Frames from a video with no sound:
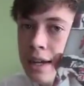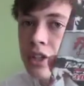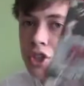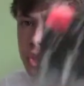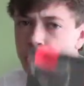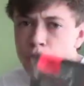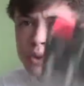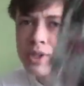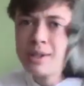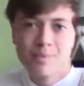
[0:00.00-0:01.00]

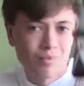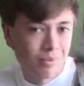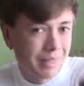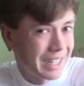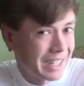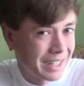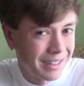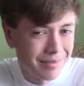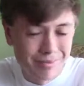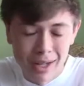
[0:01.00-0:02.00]
used,
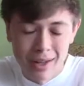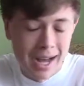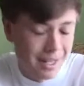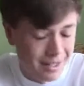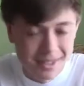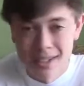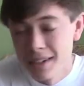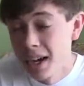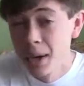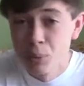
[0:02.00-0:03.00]
it, alas,
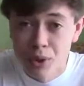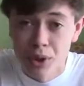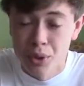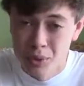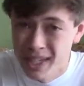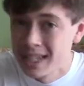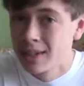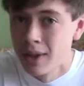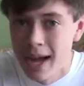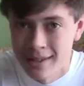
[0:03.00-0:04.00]
didn't come with the 3D
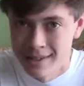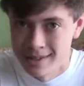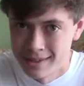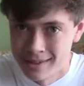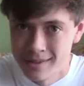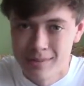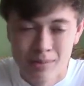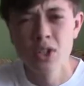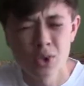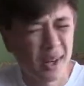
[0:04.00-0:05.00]
glasses.
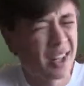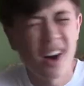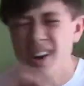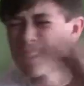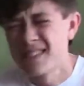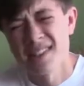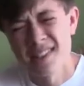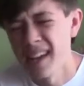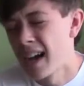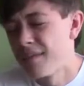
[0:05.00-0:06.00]
So I can honestly
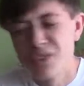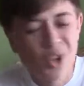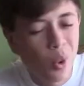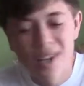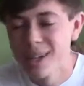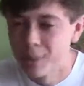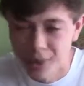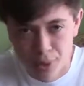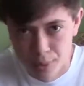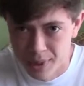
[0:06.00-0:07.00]
say I have no idea what
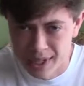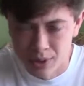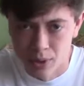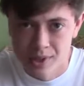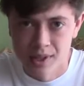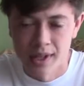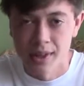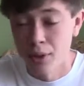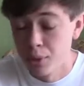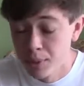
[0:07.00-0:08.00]
the 3D looks like,
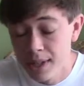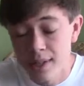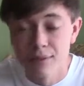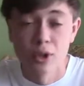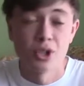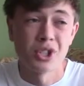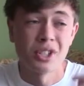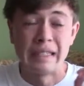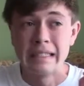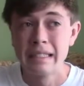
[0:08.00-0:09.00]
the 3D
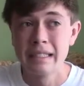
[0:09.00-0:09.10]
version.